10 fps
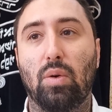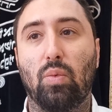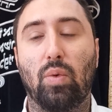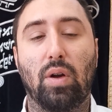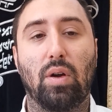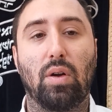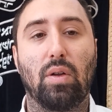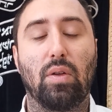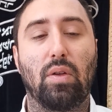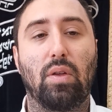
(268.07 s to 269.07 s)
where
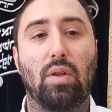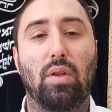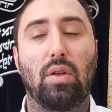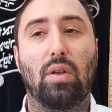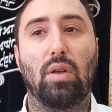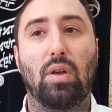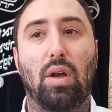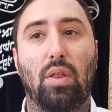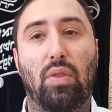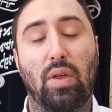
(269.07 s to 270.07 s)

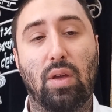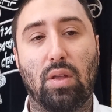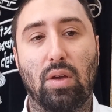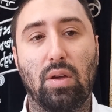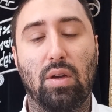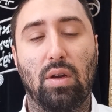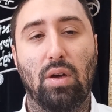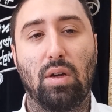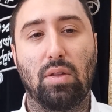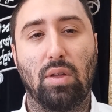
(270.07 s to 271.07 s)
I think
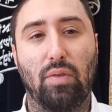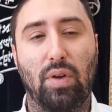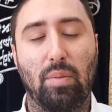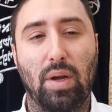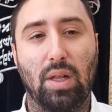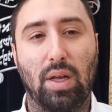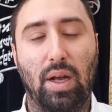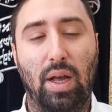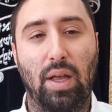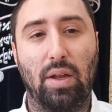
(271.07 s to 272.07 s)
David HaMelech
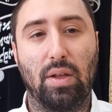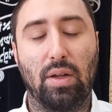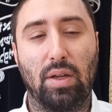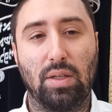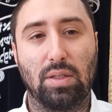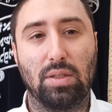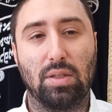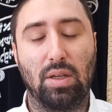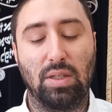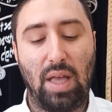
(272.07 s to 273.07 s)
had his
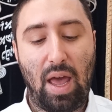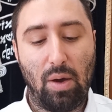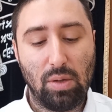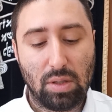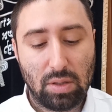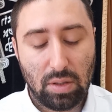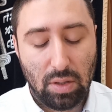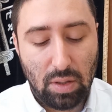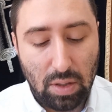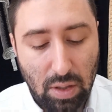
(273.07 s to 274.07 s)
house.
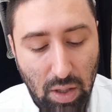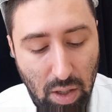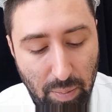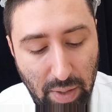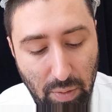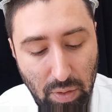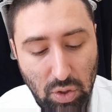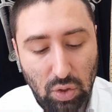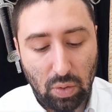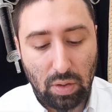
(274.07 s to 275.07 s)
I'm not really
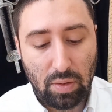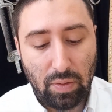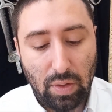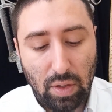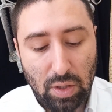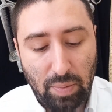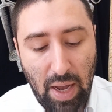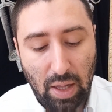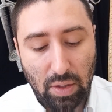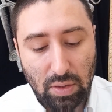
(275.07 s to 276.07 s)
sure. His
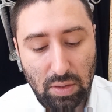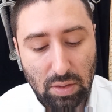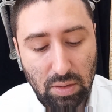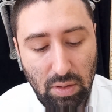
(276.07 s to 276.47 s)
palace.